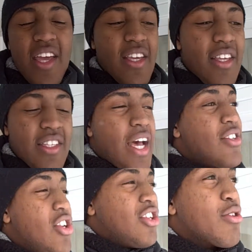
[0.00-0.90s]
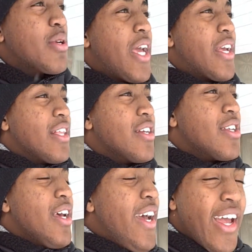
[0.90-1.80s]
It's actually just
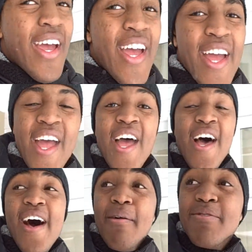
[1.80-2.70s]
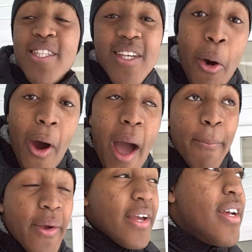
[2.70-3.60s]
ridiculous. I'm so
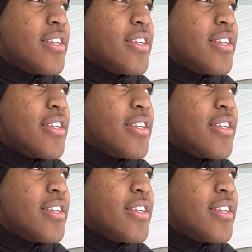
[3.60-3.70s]
happy.